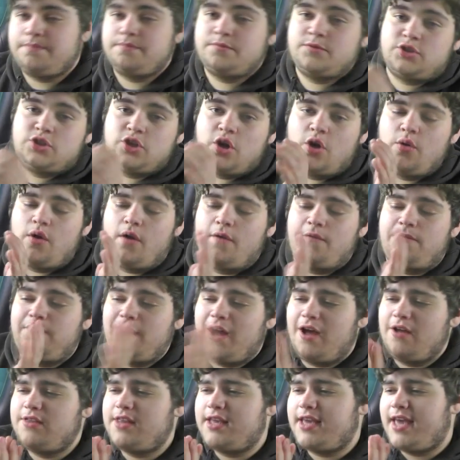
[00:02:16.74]
So I
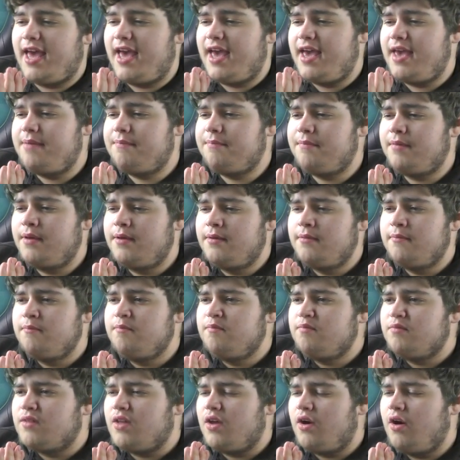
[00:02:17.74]
found the game.
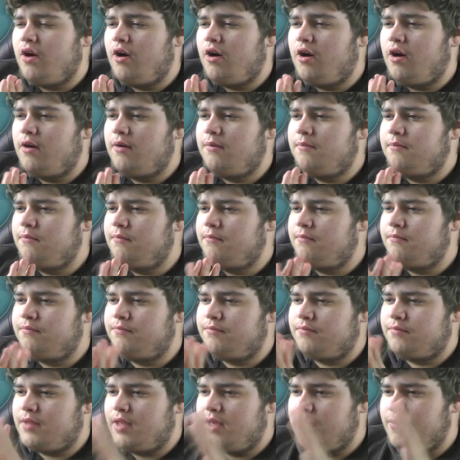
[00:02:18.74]

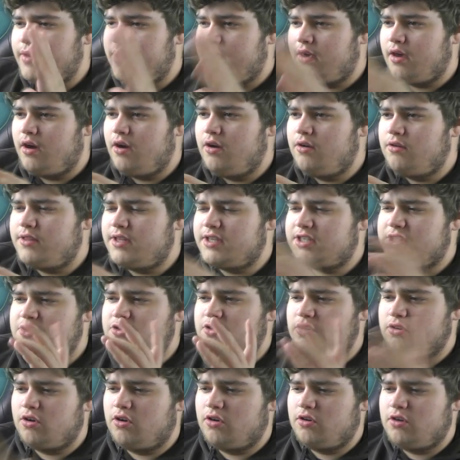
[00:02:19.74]
Here we go. This
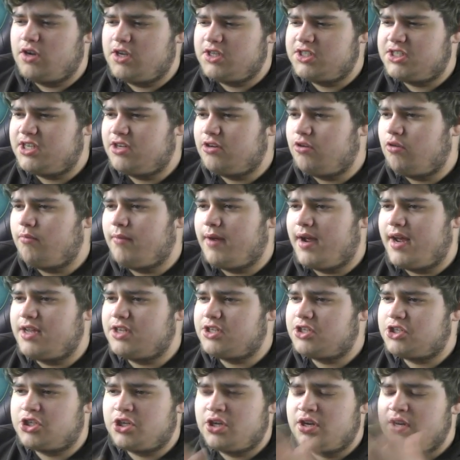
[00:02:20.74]
is on online single
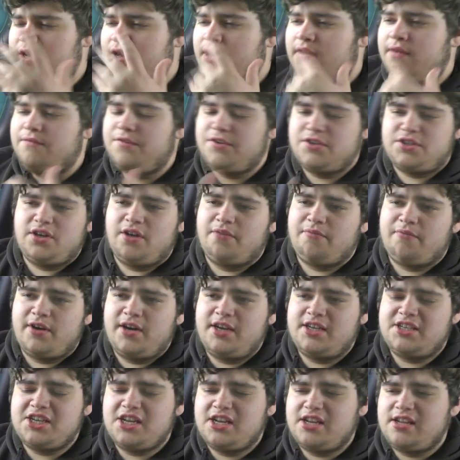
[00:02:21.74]
match. For some
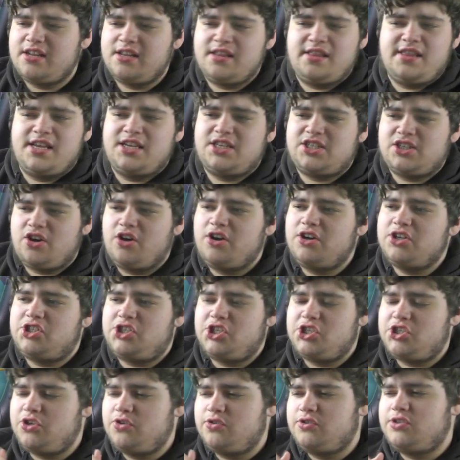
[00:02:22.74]
reason, this guy's
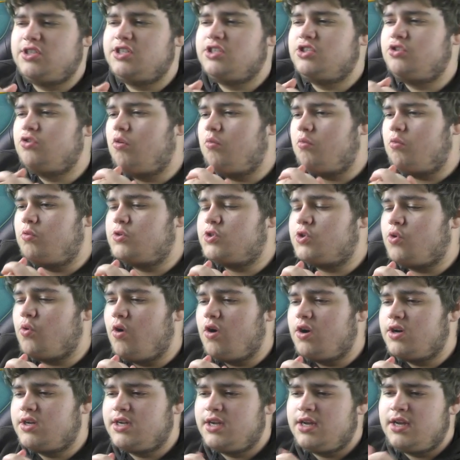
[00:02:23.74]
just using his normal
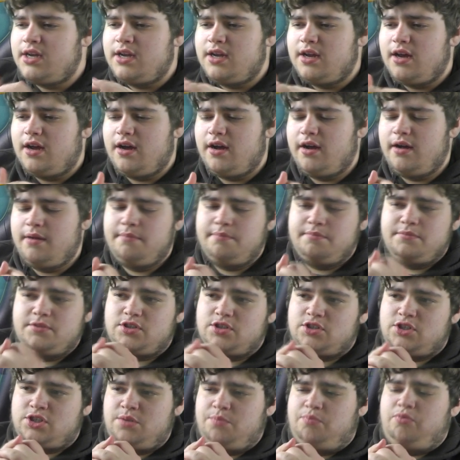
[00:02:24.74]
squad.
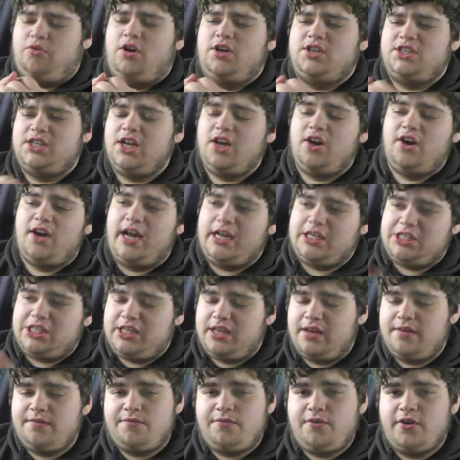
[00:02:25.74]
Surprisingly, I actually
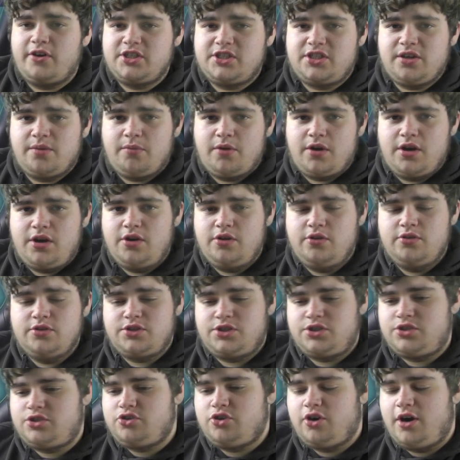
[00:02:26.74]
didn't find someone
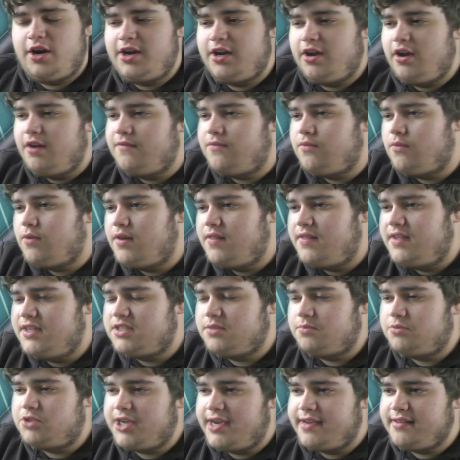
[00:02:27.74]
who's trying to go for one of
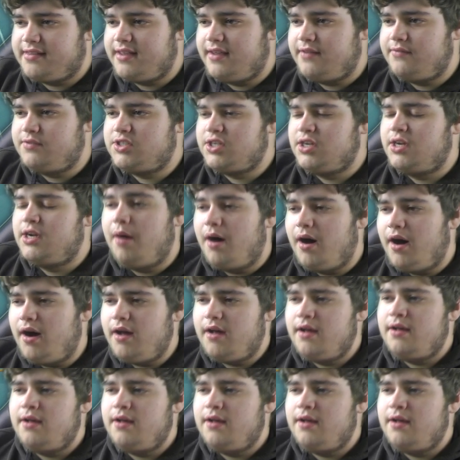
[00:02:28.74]
these objectives, but